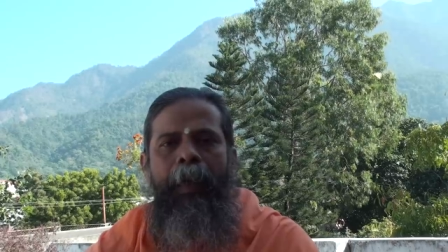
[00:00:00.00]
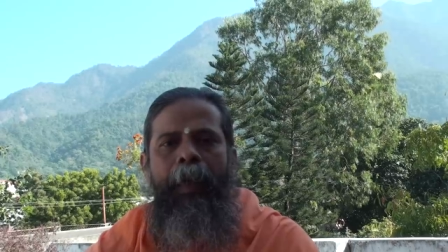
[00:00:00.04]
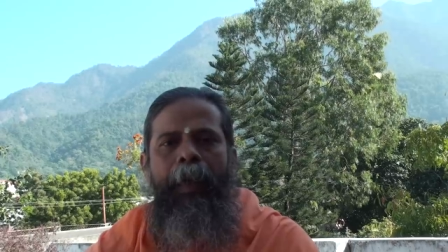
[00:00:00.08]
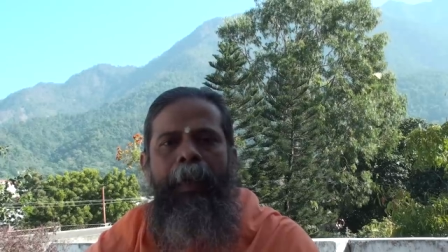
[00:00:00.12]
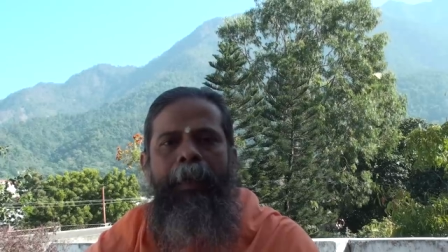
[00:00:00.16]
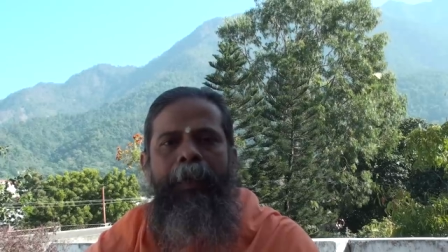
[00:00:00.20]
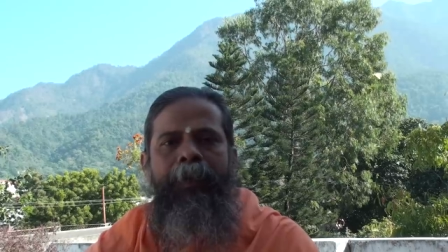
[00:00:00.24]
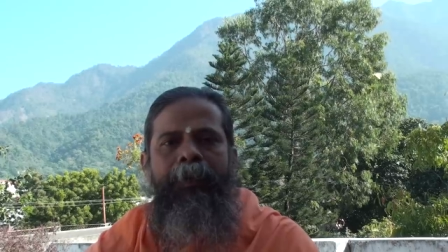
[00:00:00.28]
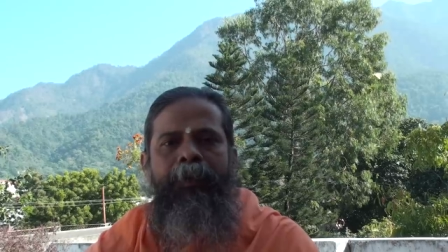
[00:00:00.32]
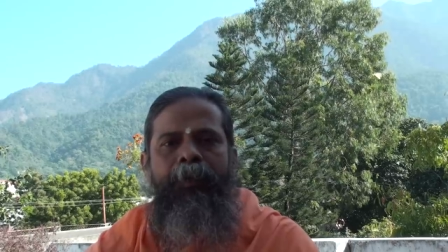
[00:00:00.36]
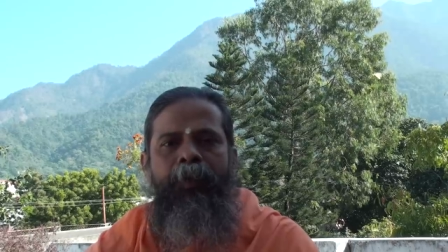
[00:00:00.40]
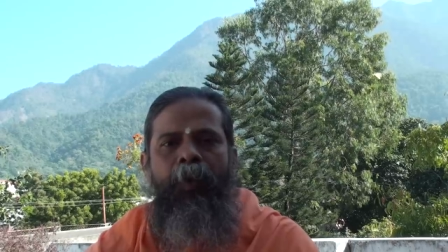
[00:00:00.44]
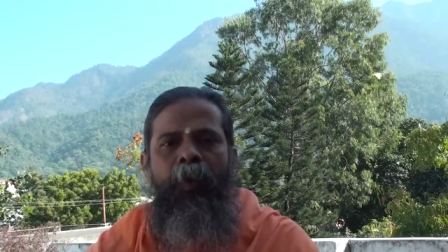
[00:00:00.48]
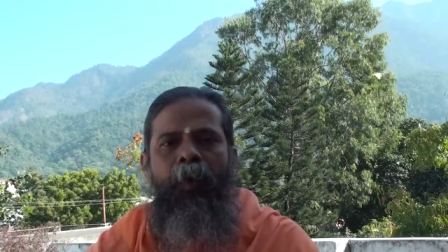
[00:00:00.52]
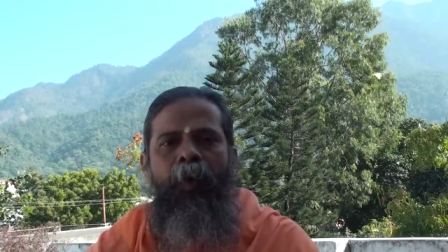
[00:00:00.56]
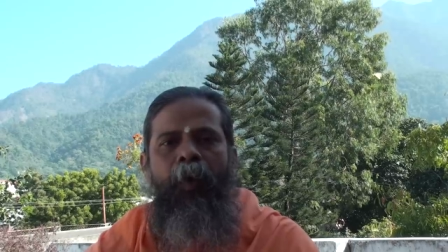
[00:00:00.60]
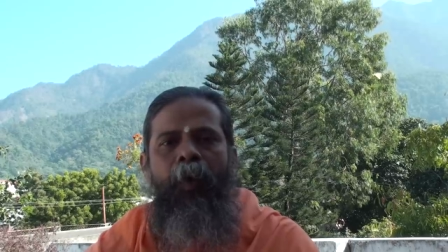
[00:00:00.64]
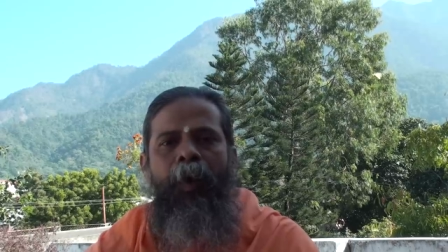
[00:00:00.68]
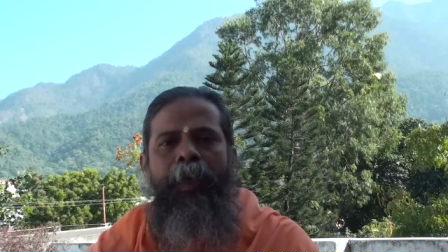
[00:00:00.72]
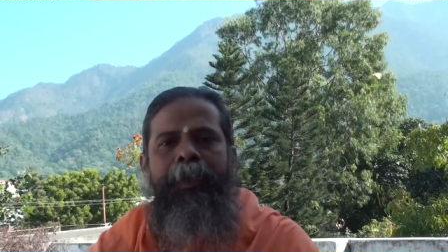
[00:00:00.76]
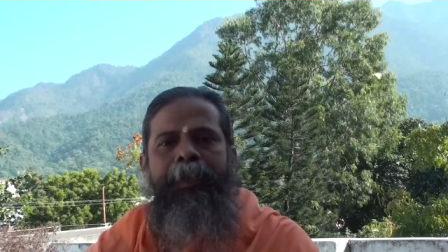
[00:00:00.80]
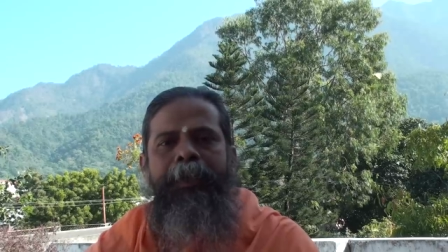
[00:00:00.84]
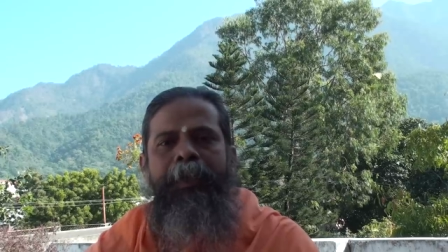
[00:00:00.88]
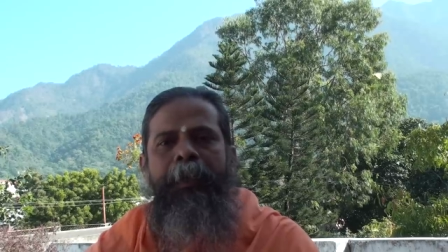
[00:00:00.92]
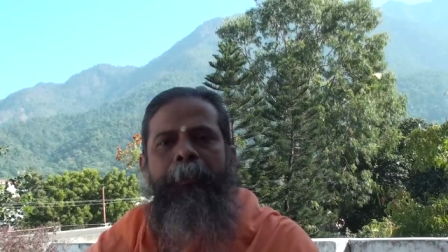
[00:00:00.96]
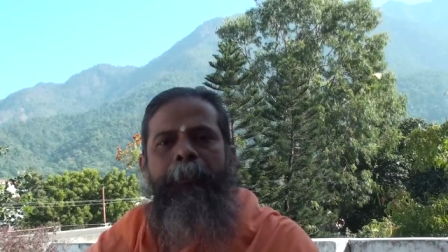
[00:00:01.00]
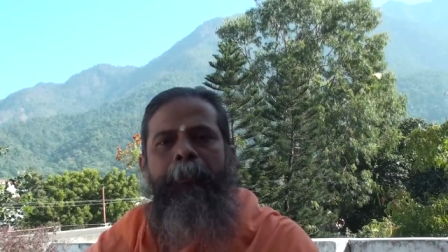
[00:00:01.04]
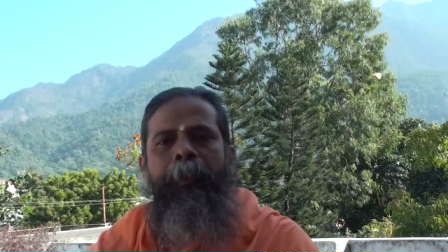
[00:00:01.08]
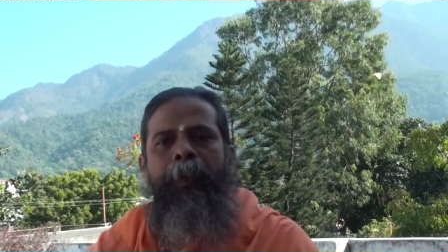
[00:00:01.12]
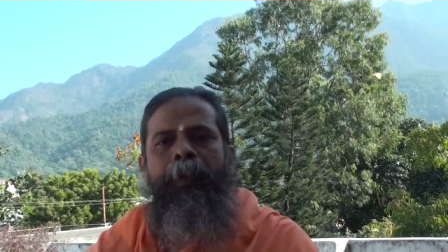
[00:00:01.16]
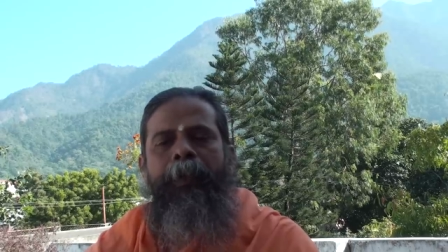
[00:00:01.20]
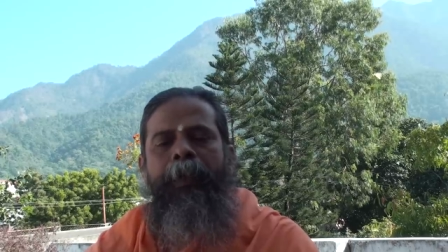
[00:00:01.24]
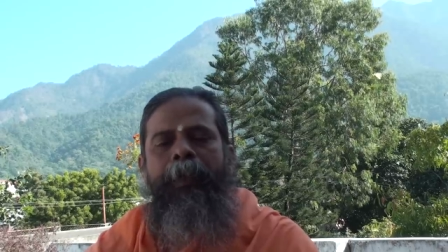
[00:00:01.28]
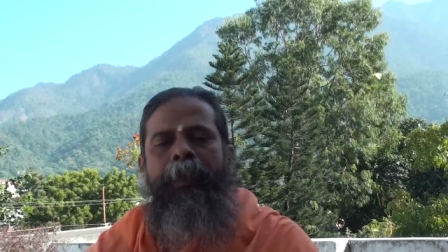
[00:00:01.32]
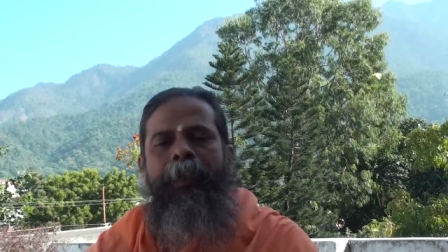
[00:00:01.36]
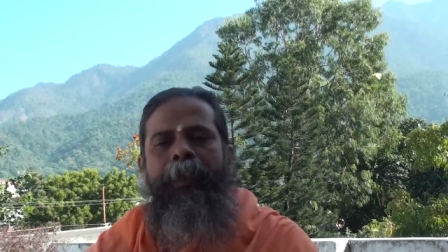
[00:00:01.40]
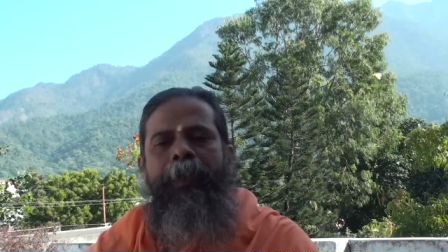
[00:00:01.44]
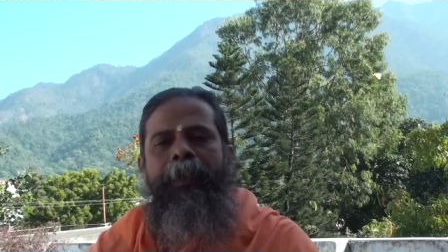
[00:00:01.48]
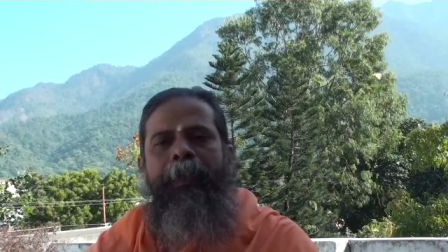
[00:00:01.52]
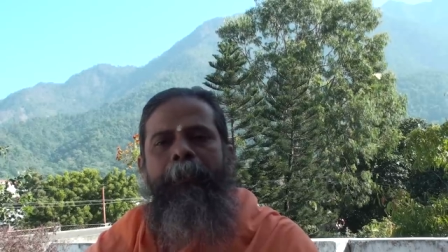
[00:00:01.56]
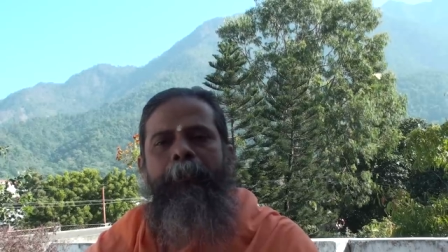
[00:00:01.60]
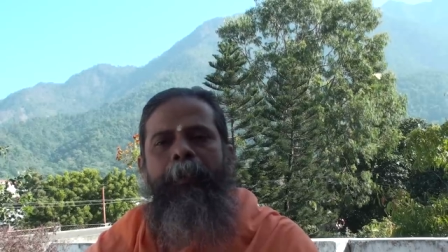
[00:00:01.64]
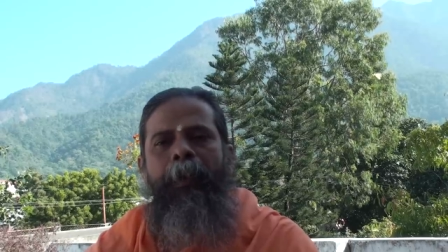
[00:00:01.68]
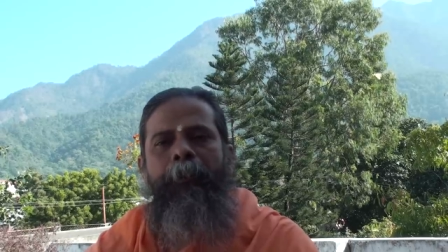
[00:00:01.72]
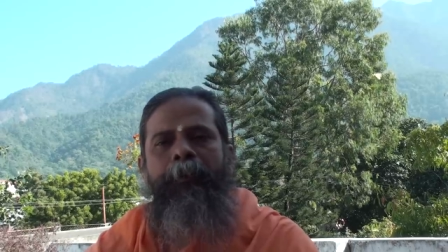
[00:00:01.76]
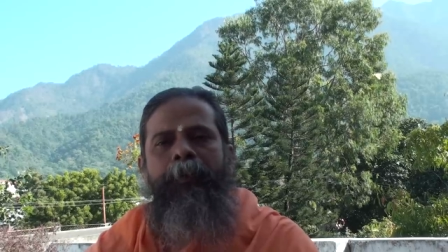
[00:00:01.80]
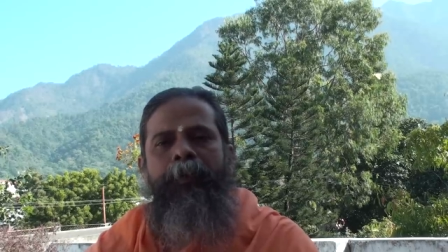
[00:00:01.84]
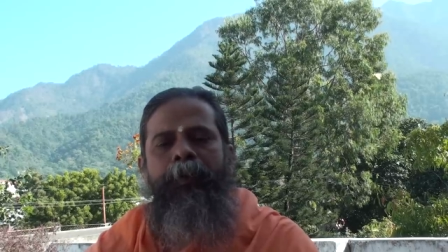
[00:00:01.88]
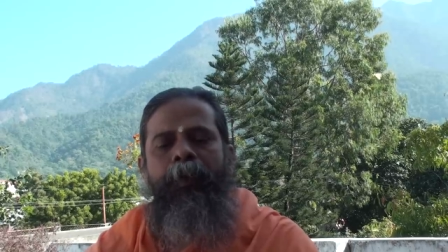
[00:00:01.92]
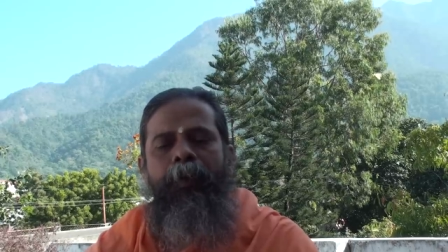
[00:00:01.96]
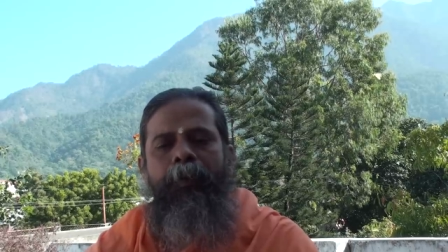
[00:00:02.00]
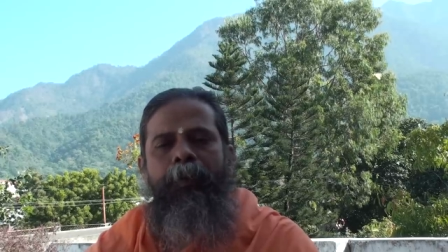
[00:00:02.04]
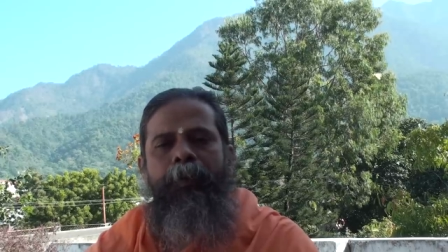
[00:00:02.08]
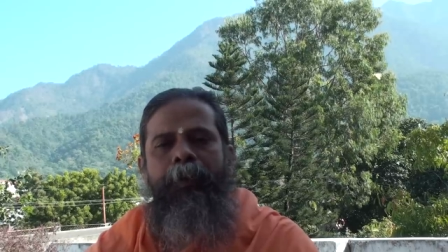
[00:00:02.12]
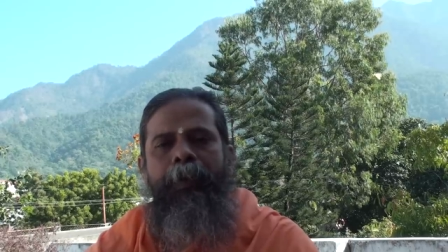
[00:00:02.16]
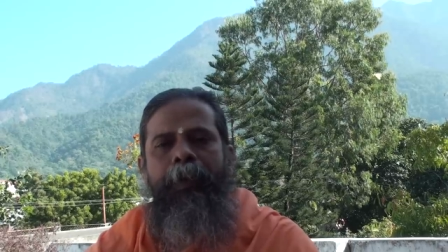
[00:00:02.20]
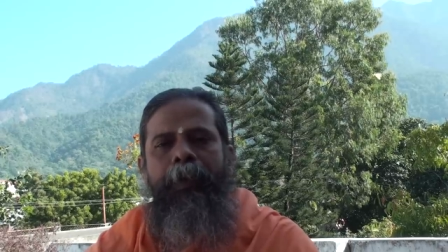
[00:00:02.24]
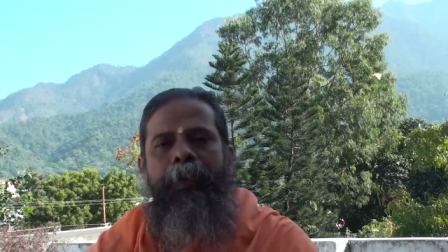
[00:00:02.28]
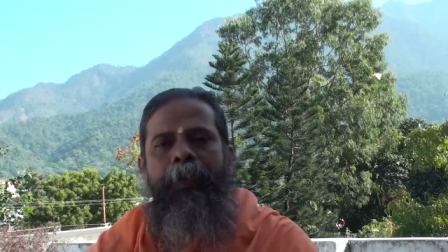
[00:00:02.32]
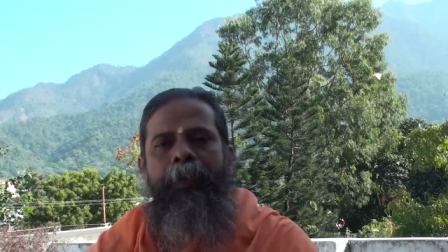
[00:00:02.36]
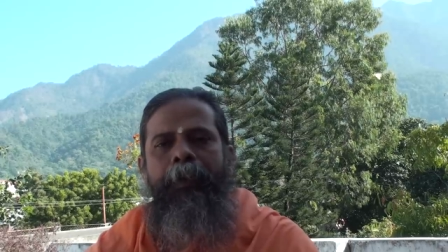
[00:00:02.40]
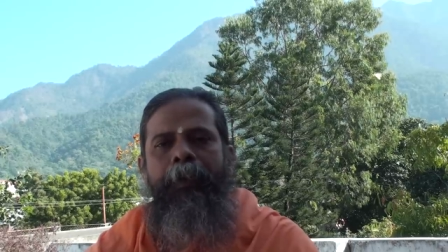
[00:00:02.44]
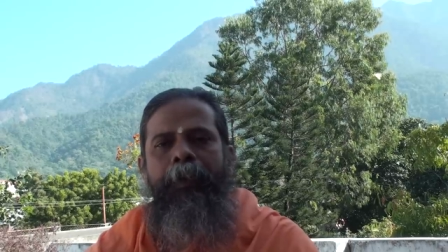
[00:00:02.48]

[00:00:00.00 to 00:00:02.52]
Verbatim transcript: and Sa is representative of Shakti.